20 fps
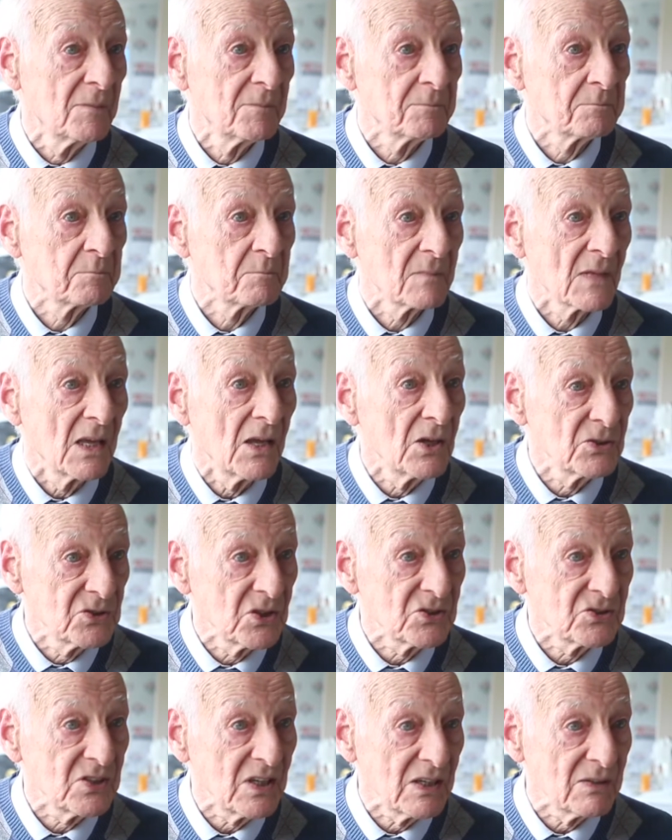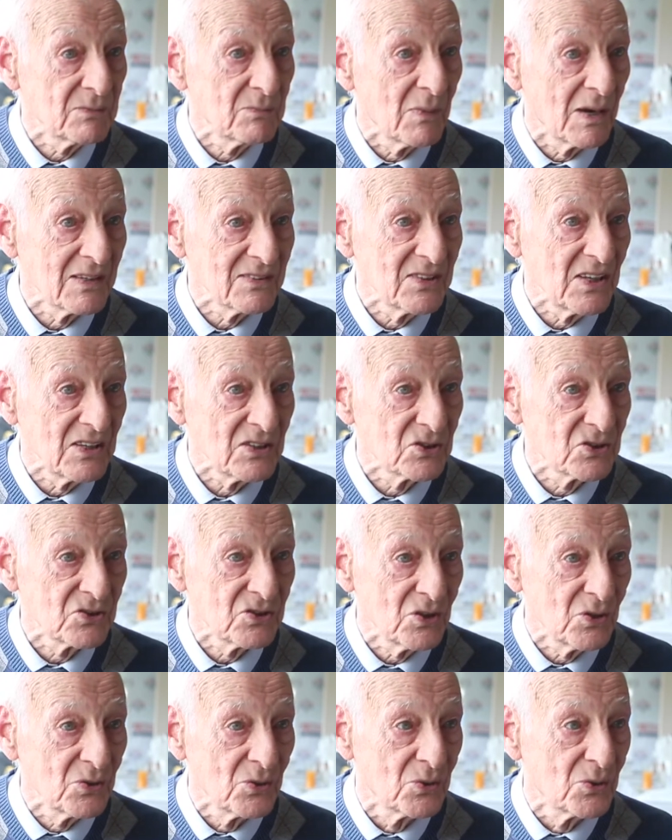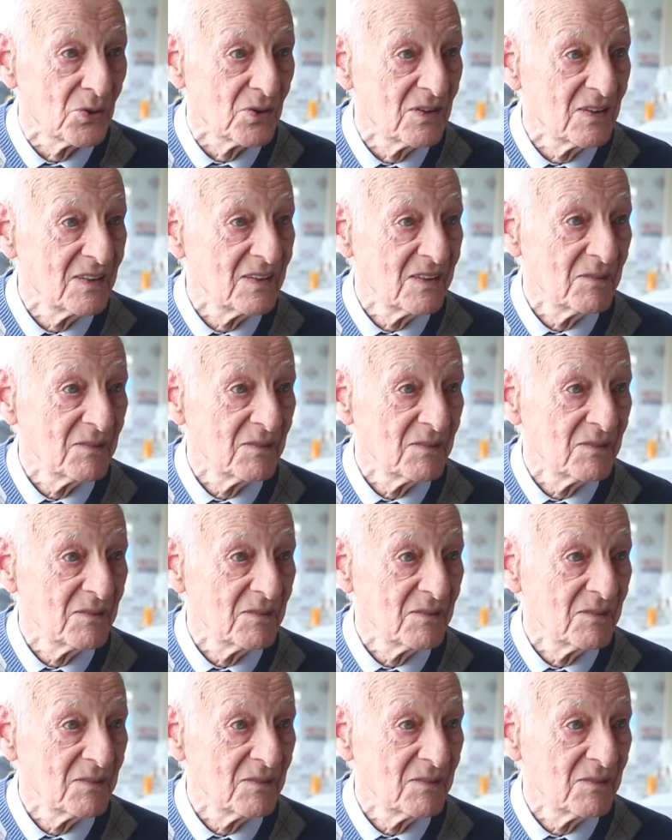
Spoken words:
as I said in my days, you know.